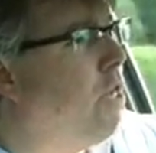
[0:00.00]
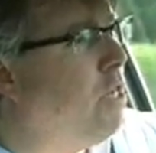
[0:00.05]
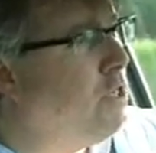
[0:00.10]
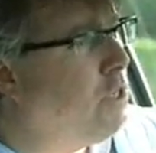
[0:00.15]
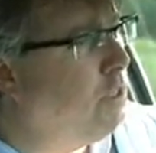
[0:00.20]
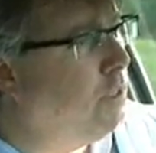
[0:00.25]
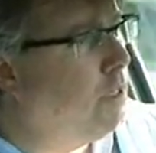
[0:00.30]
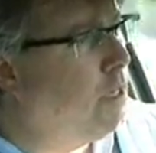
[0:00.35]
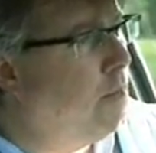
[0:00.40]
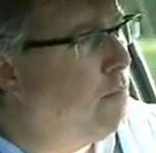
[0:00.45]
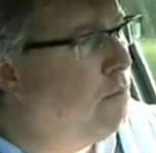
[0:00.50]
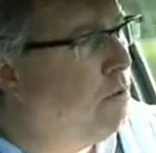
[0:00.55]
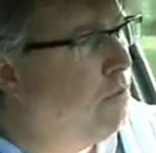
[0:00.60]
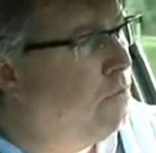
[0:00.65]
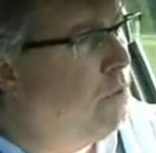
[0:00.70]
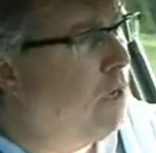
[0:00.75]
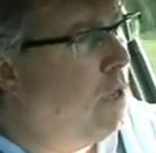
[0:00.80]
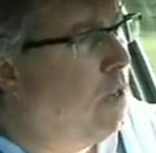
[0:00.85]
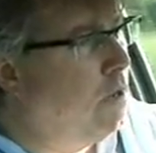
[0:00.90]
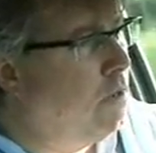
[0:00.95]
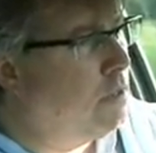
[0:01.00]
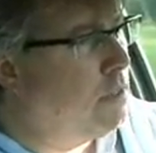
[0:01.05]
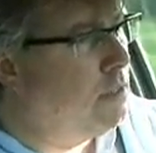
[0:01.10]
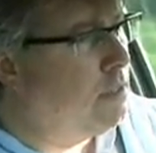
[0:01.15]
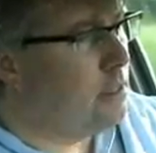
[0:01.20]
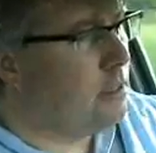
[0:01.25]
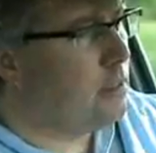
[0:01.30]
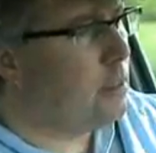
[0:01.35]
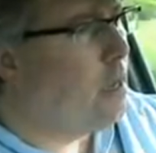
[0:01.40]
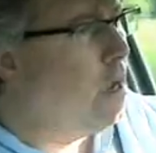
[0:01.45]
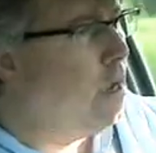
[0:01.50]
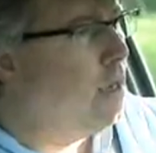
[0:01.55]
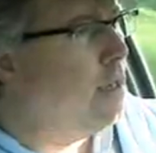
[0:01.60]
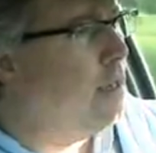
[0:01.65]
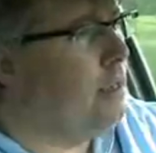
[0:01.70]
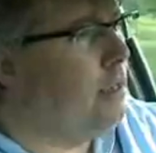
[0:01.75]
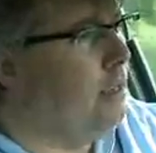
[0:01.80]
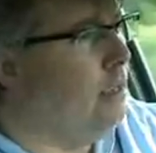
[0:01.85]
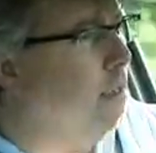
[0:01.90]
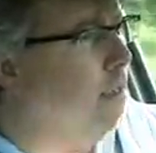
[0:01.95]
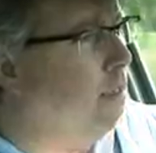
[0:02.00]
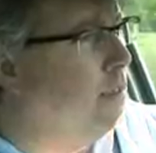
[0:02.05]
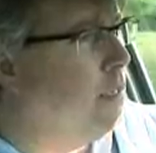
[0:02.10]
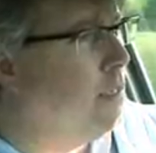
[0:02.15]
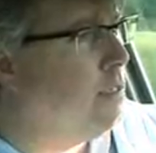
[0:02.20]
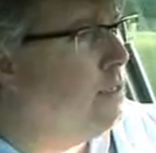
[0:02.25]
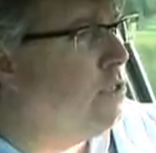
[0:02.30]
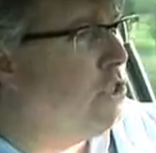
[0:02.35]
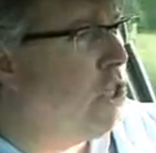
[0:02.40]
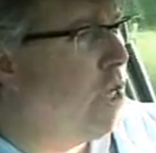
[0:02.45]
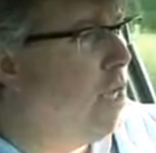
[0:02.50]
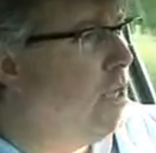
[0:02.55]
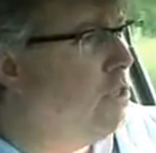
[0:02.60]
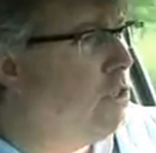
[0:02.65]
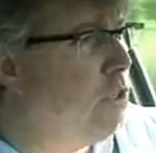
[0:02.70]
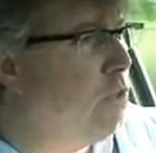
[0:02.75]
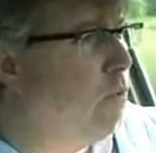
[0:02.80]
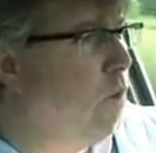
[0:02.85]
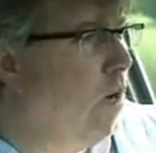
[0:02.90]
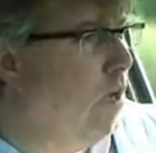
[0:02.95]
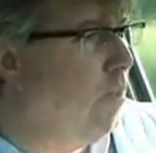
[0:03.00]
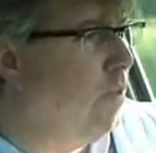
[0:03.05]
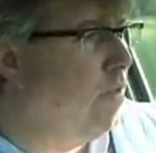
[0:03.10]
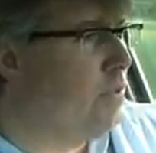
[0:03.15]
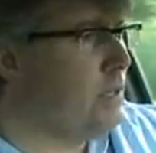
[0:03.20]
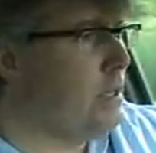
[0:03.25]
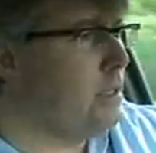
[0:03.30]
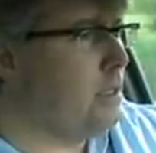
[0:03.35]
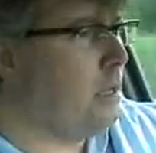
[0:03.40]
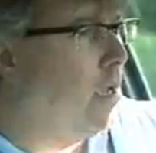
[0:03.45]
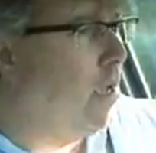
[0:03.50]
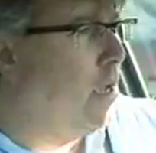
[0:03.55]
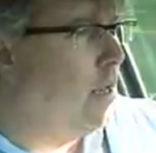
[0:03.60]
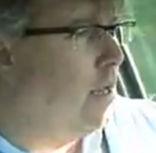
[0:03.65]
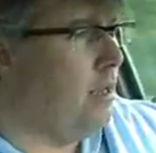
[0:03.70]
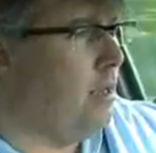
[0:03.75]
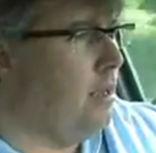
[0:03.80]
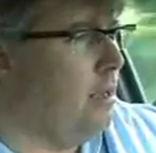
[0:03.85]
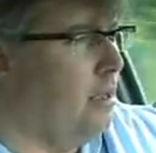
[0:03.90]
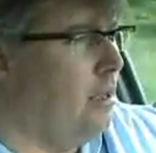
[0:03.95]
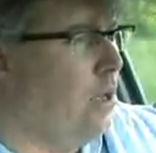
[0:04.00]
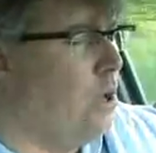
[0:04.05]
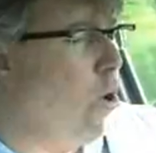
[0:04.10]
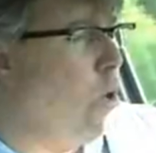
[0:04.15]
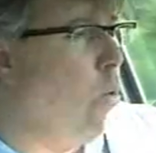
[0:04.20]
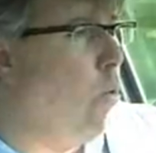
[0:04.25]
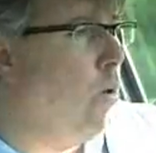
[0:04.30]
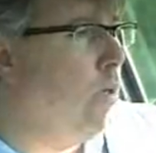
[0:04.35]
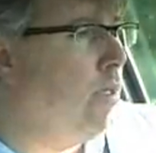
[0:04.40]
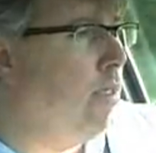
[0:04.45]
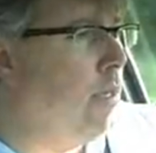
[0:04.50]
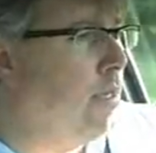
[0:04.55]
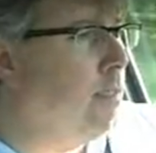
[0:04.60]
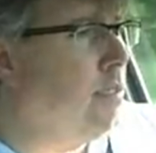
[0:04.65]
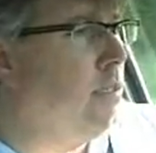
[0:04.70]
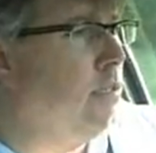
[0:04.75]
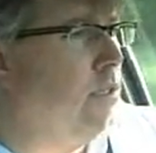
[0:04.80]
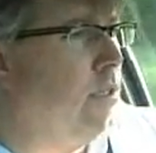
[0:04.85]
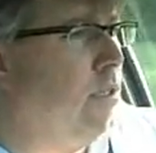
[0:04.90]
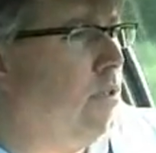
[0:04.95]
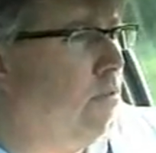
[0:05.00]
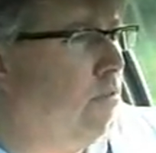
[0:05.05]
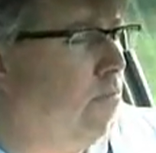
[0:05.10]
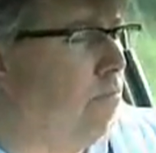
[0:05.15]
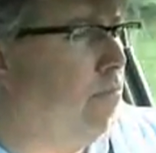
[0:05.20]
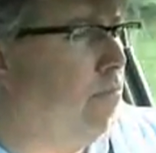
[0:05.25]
changing the number of dollars in society doesn't change the wealth of society, what does it do?